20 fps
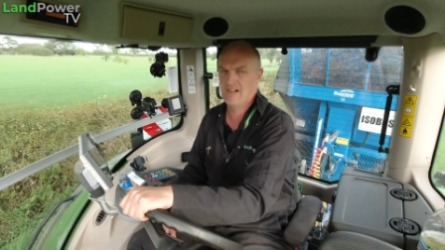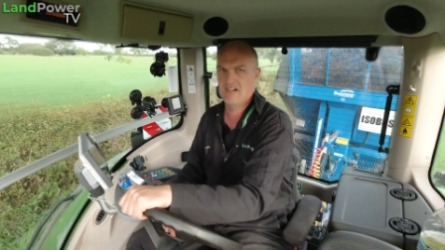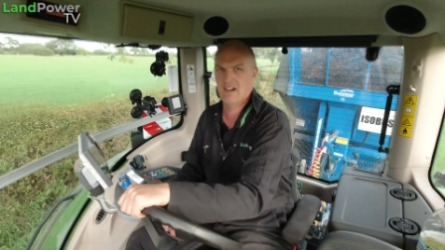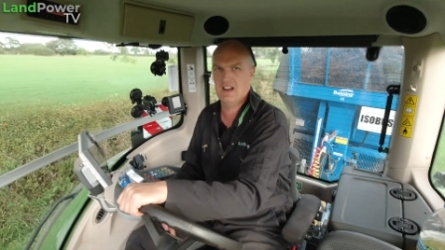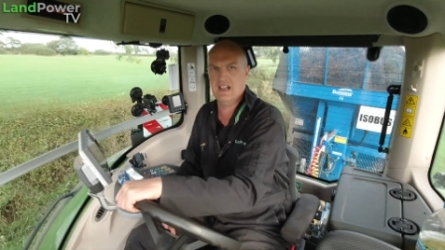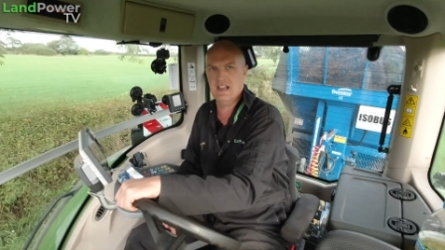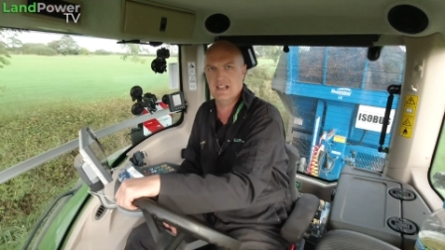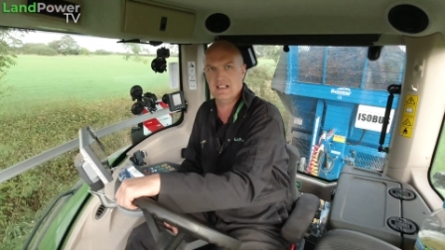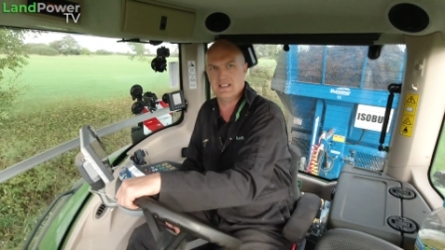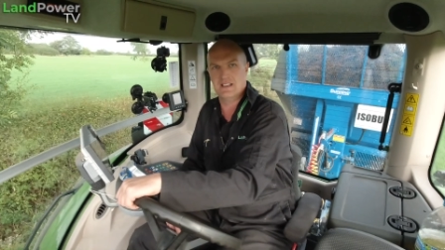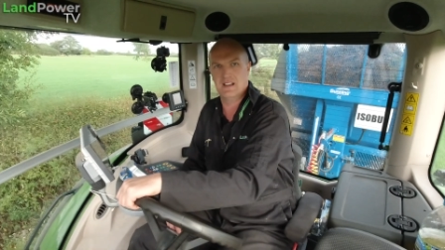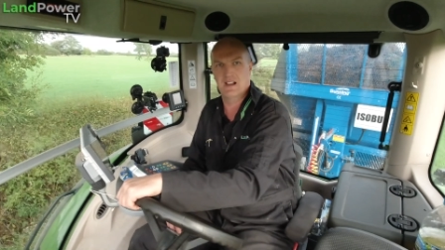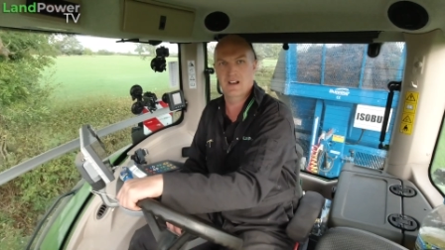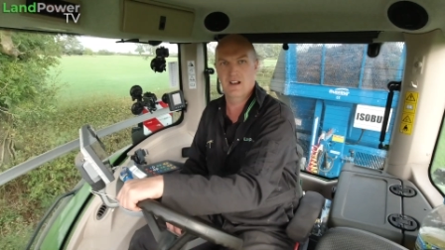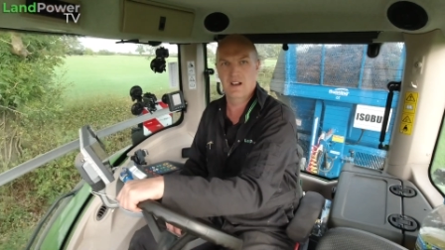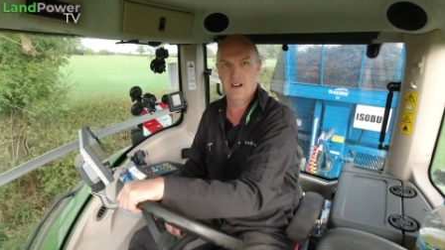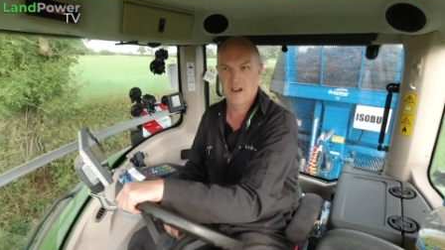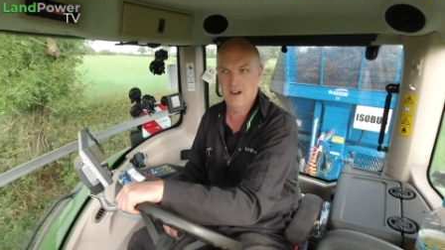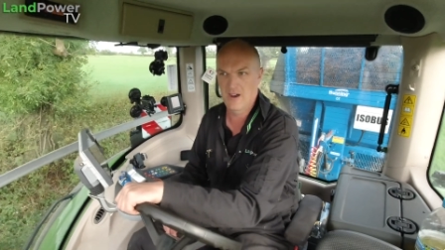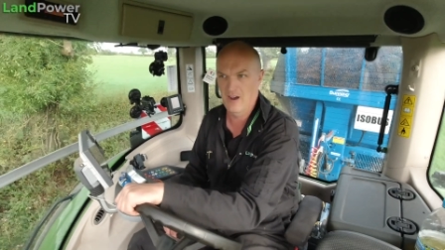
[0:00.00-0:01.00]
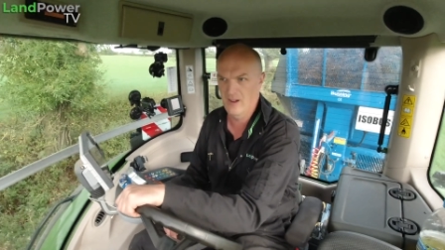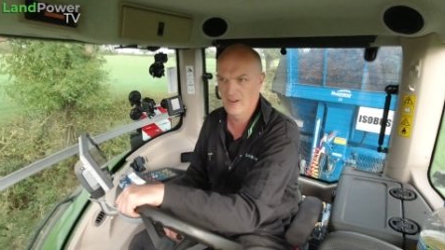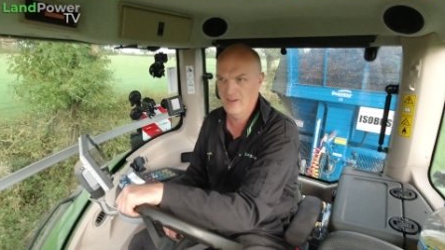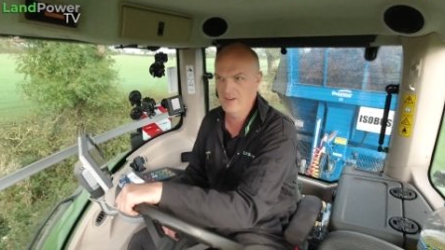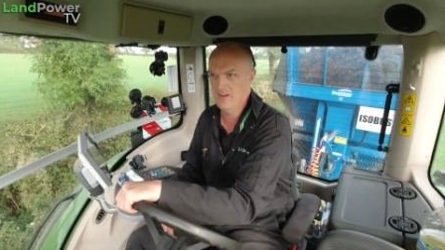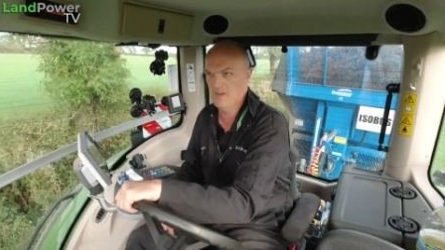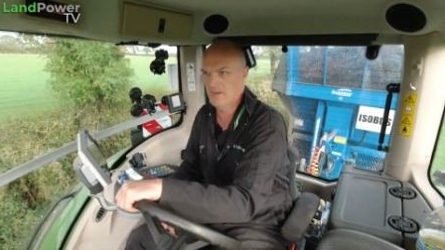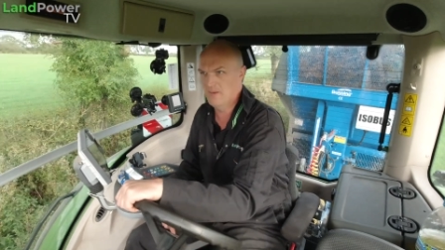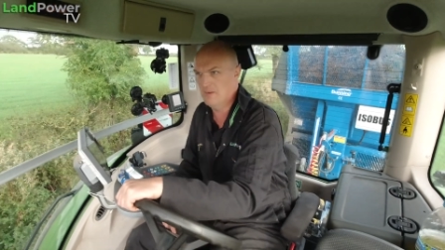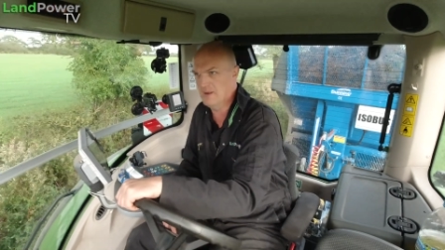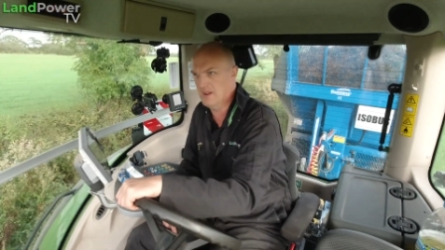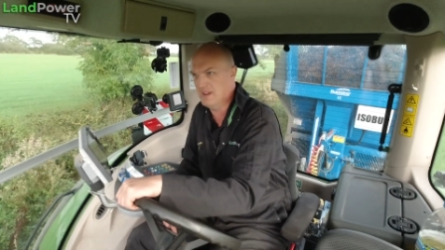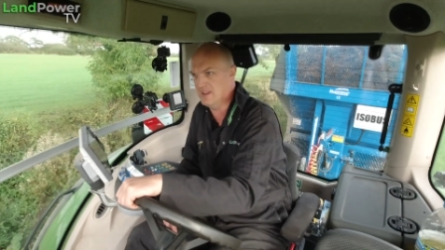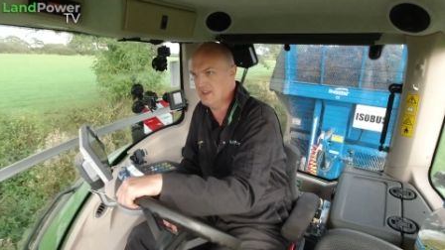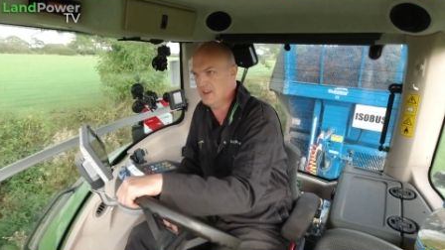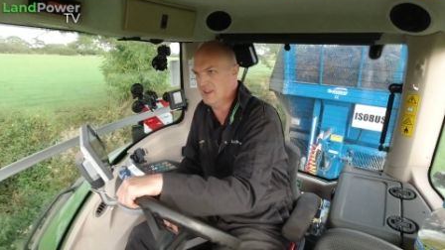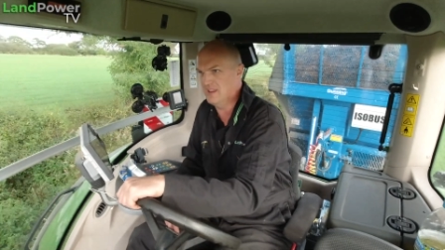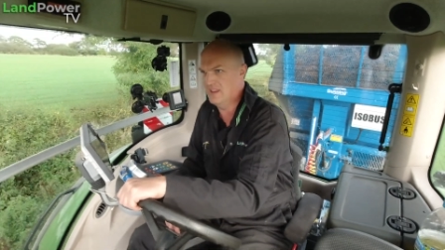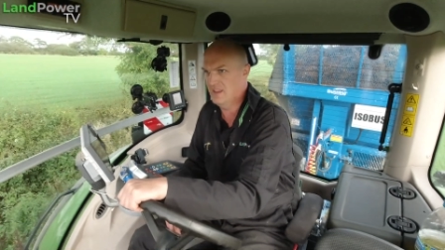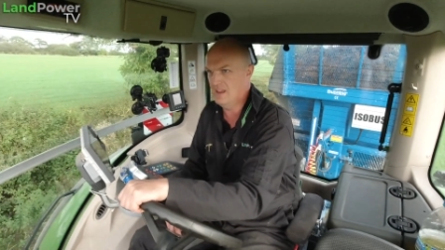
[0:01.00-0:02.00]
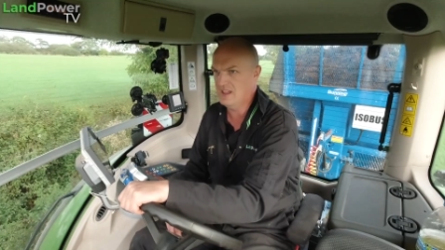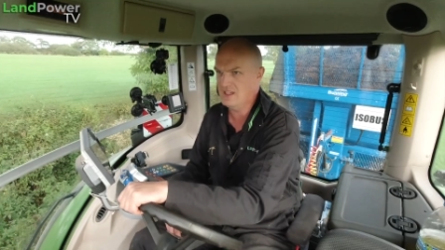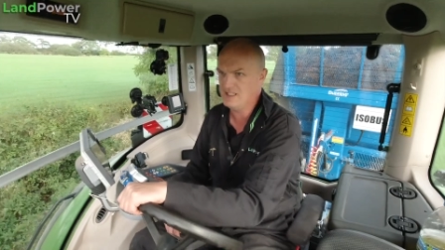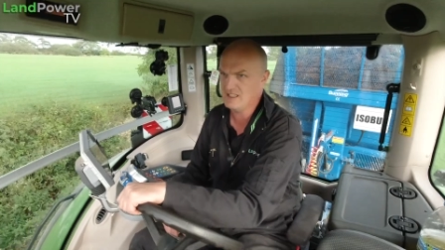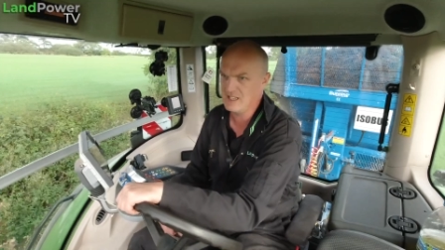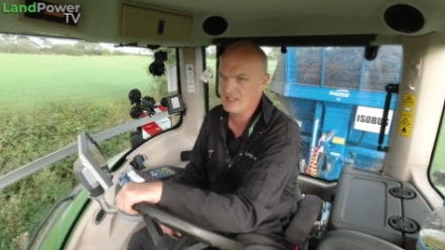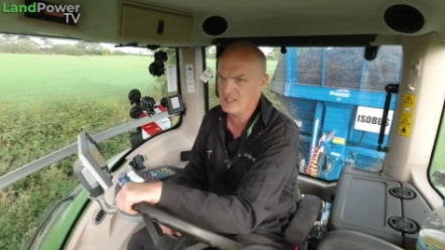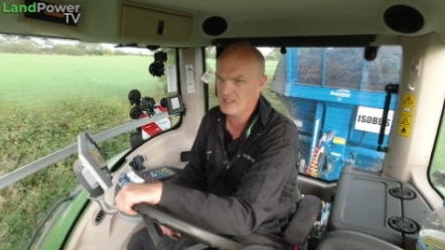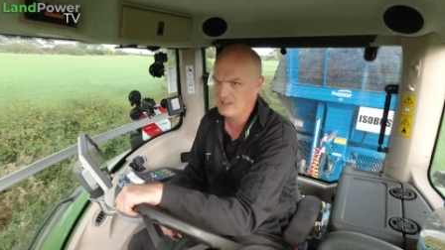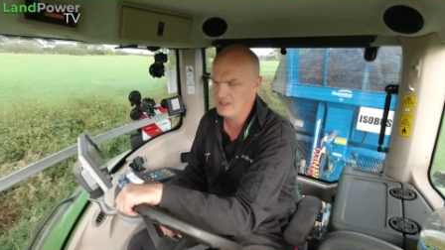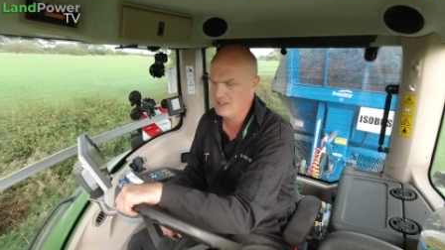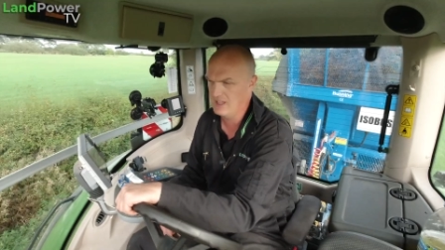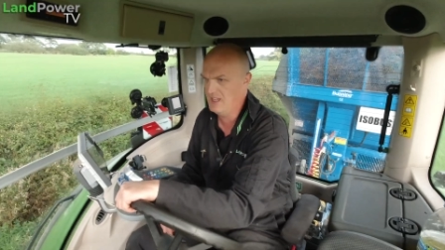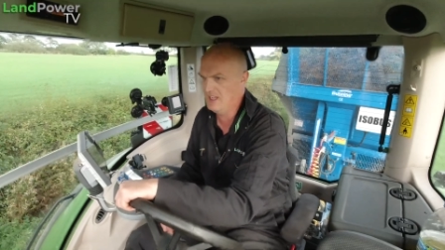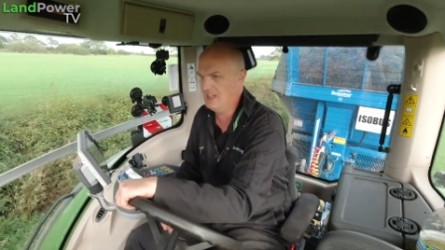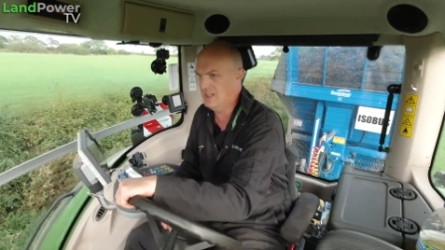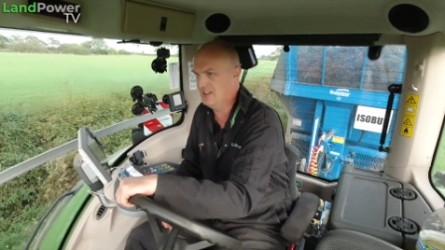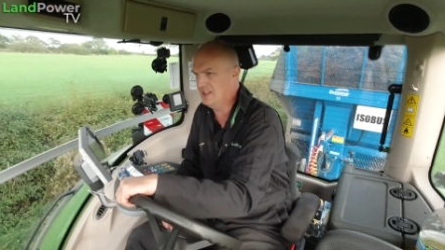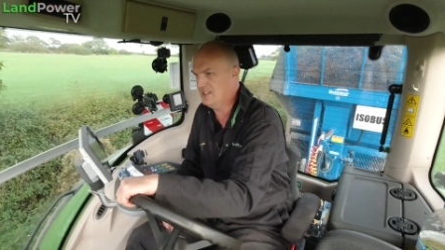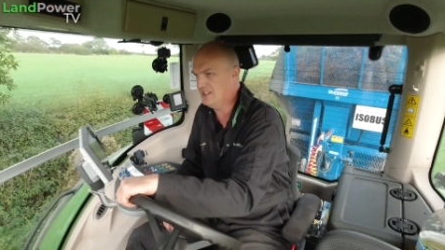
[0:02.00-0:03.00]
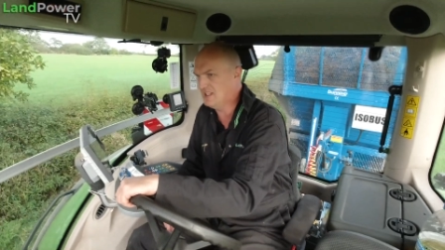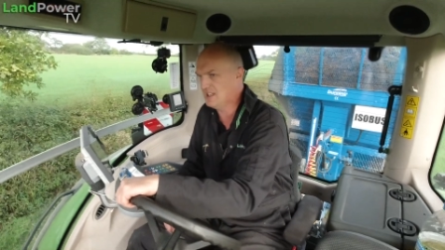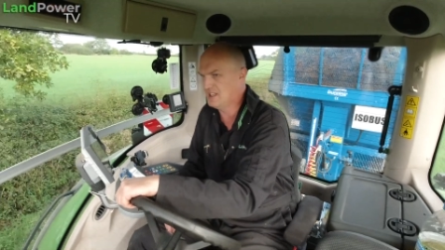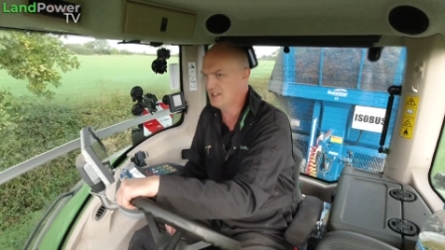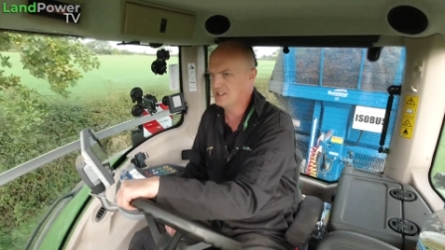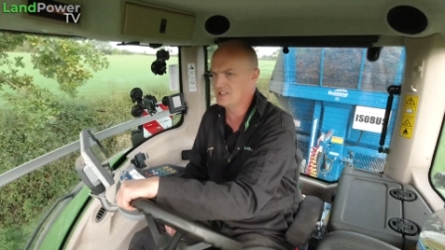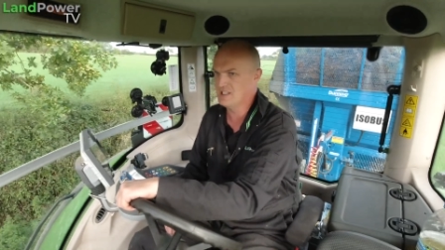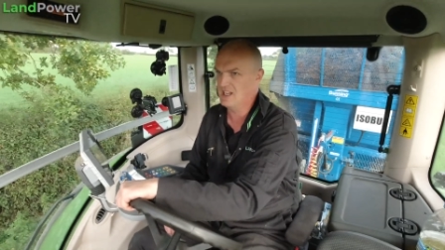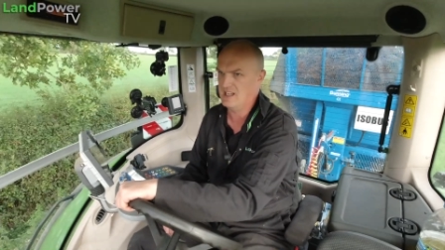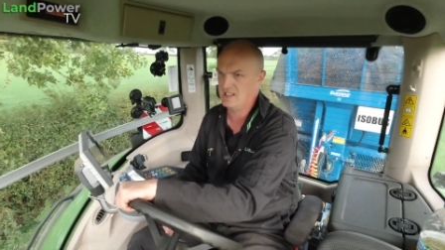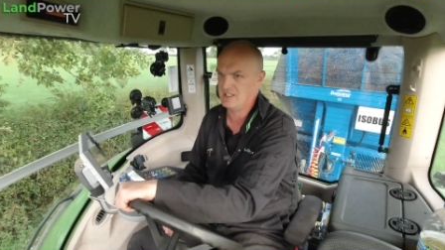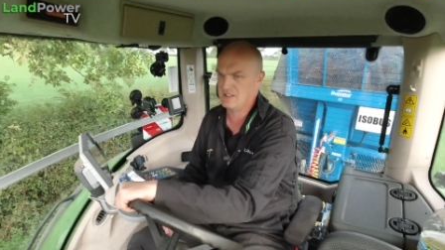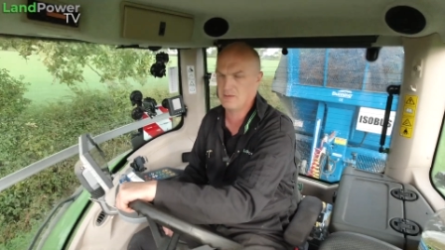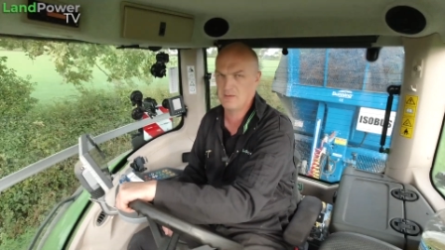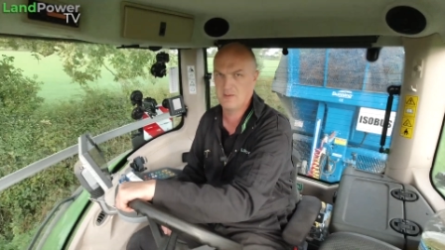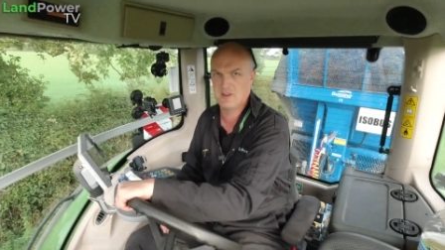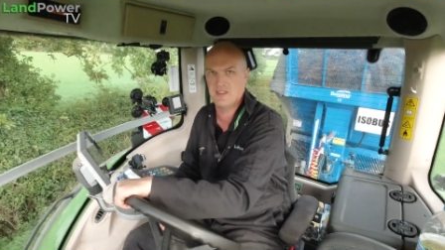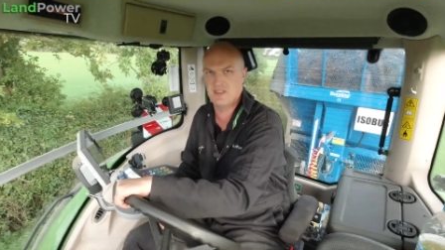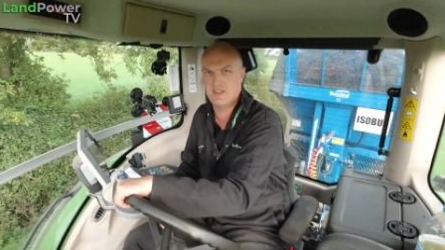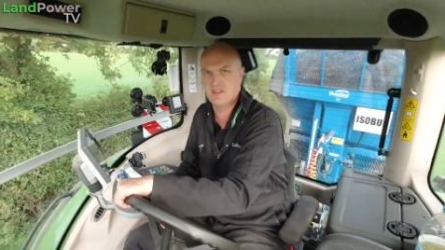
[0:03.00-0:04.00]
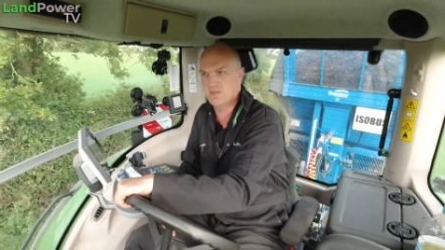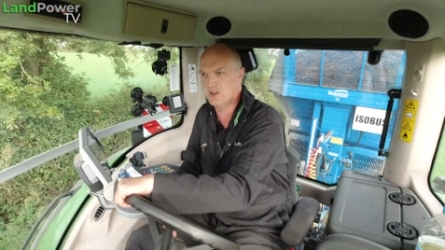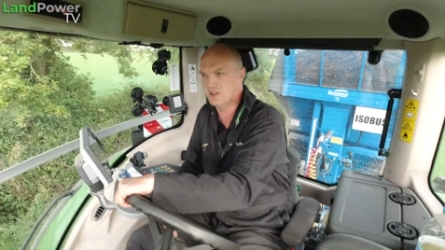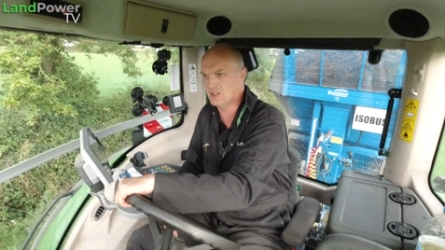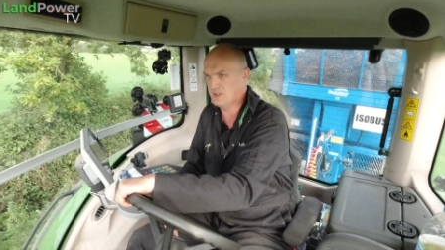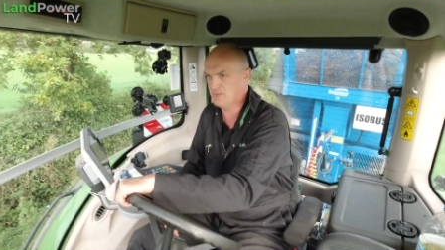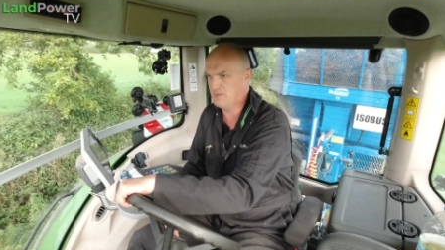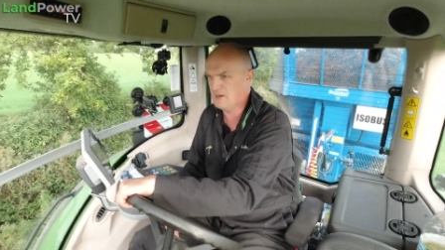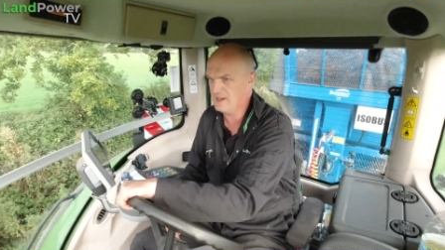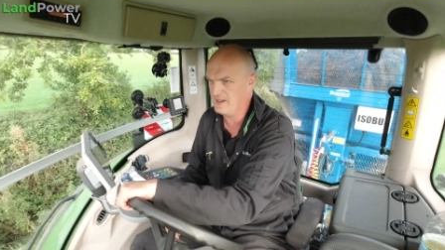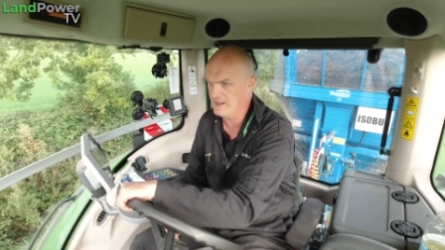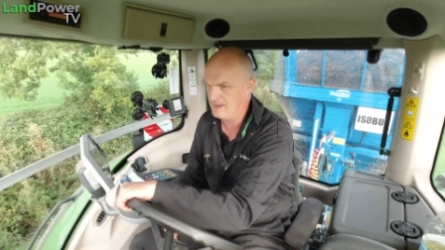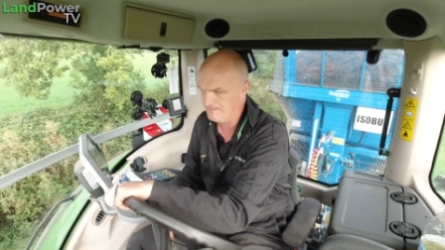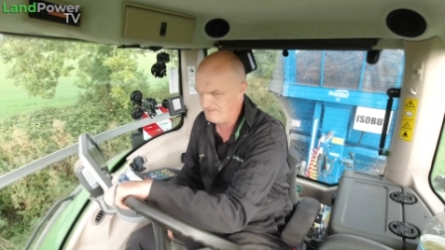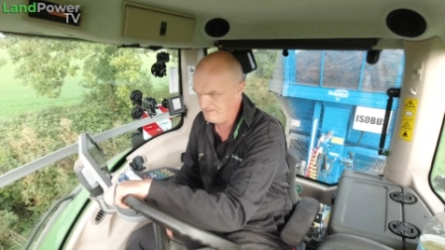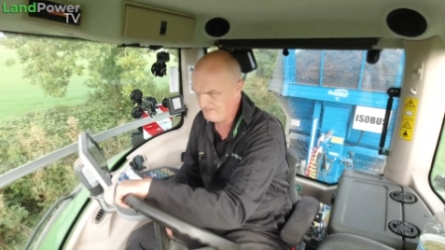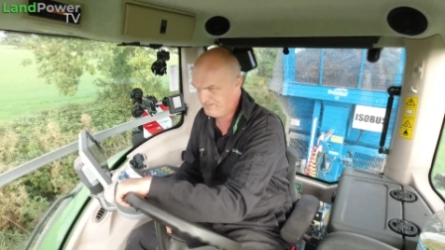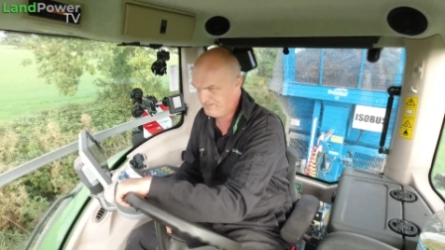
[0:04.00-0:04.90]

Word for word: Right, on with this little uh, this little test with the milk spreader.